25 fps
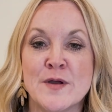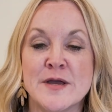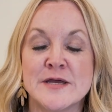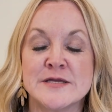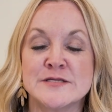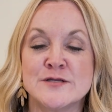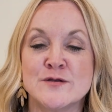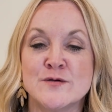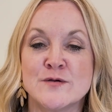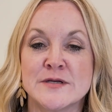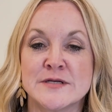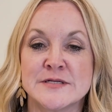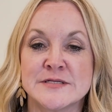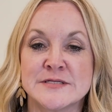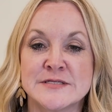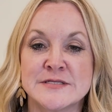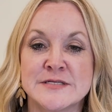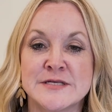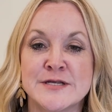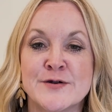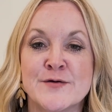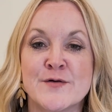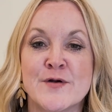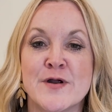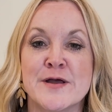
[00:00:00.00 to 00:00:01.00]
as you
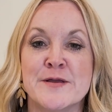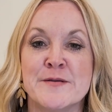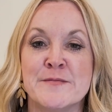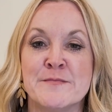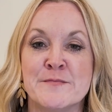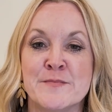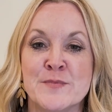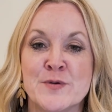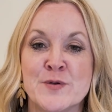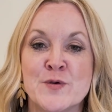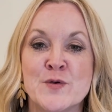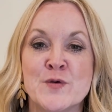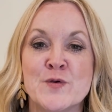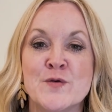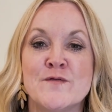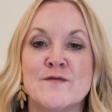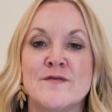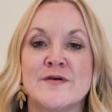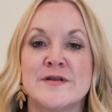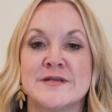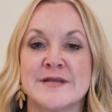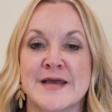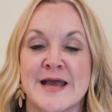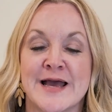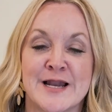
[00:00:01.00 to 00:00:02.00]
consider a move
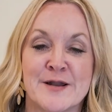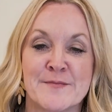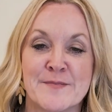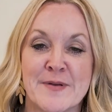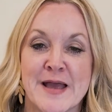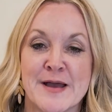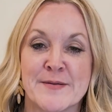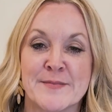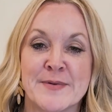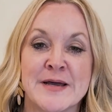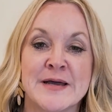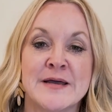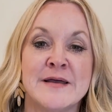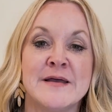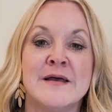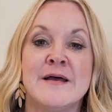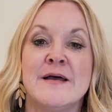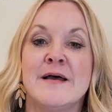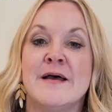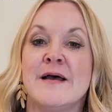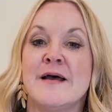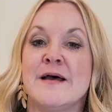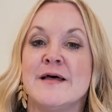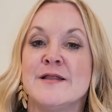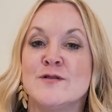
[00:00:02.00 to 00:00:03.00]
to Alabama.
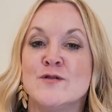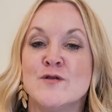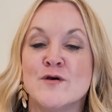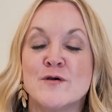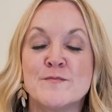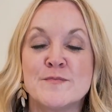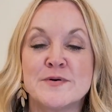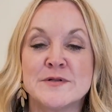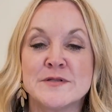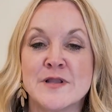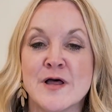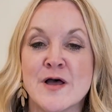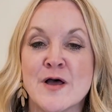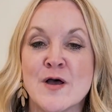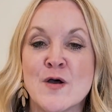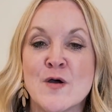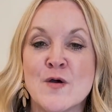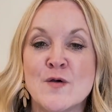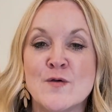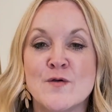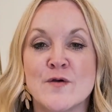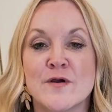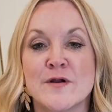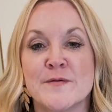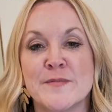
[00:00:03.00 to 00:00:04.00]
Look below,
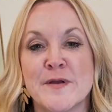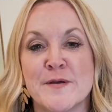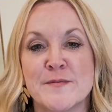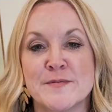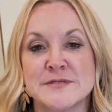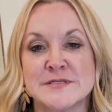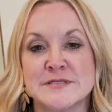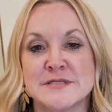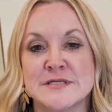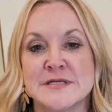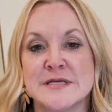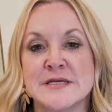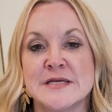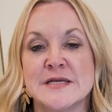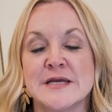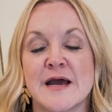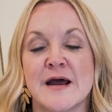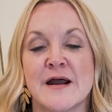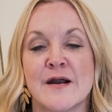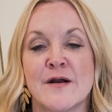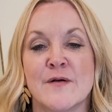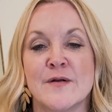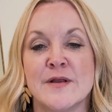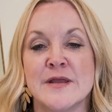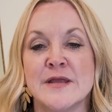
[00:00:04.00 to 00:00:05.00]
you're going to be able to see
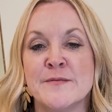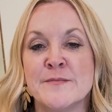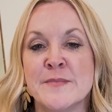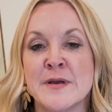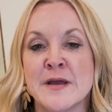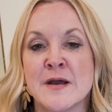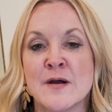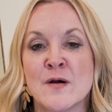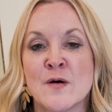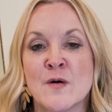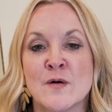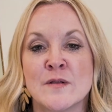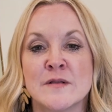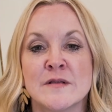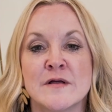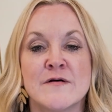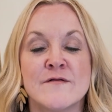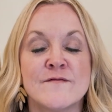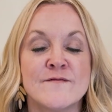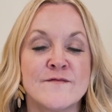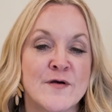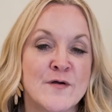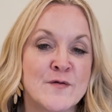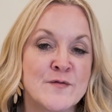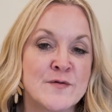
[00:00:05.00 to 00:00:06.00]
our email,
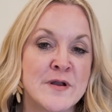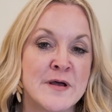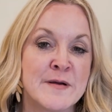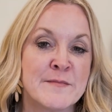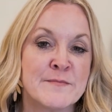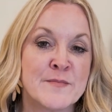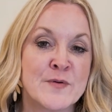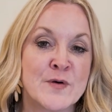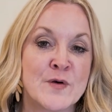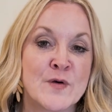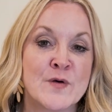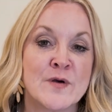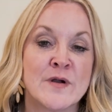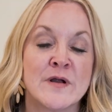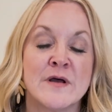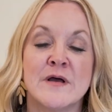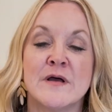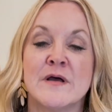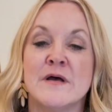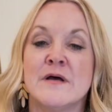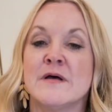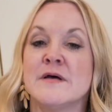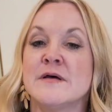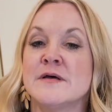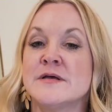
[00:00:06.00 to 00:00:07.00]
phone number,
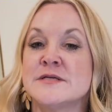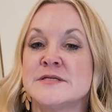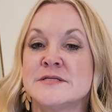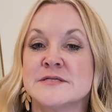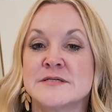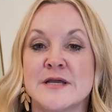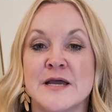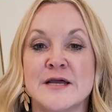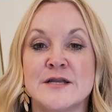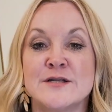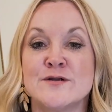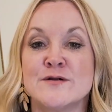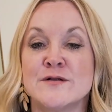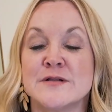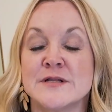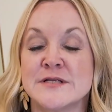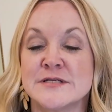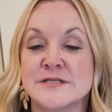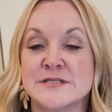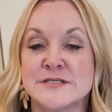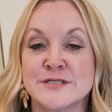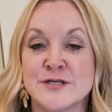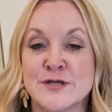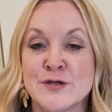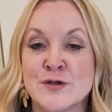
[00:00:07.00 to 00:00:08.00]
schedule a
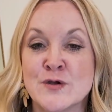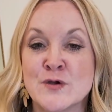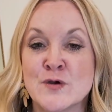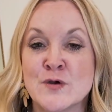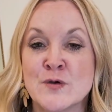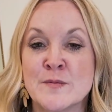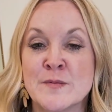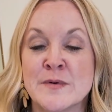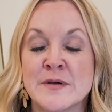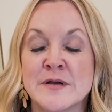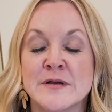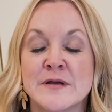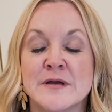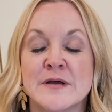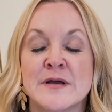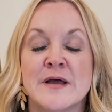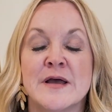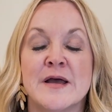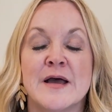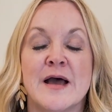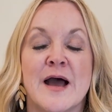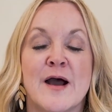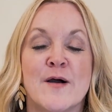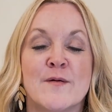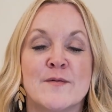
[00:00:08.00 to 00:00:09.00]
Zoom.
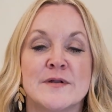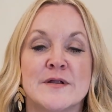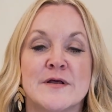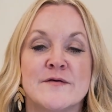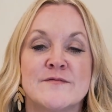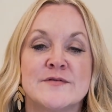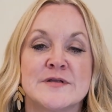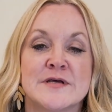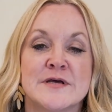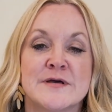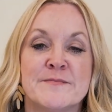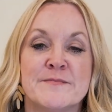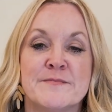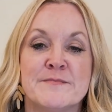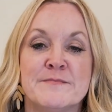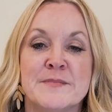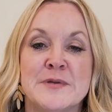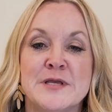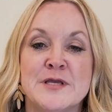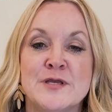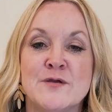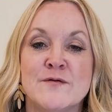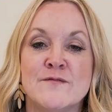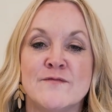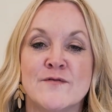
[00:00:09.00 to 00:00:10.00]
I would love to
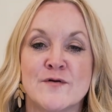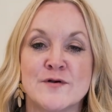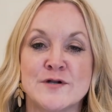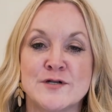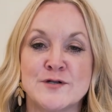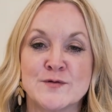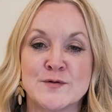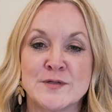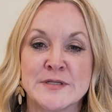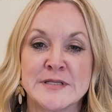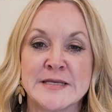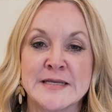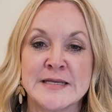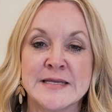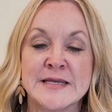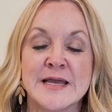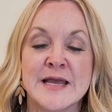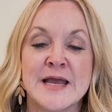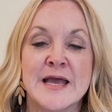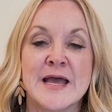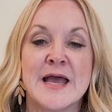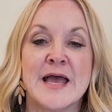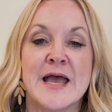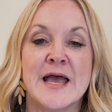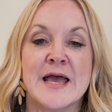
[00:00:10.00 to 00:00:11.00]
meet you virtually
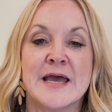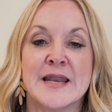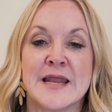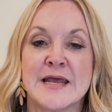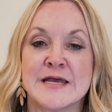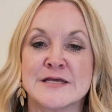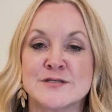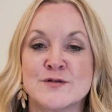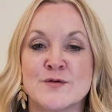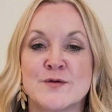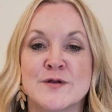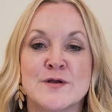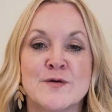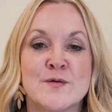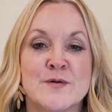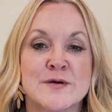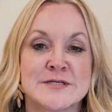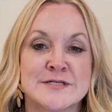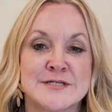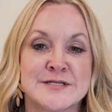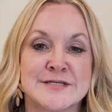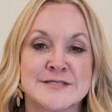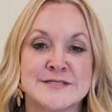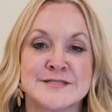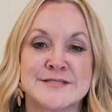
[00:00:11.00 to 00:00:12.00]
and answer any
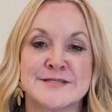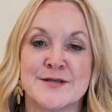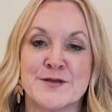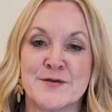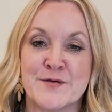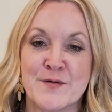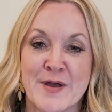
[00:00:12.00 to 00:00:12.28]
questions that you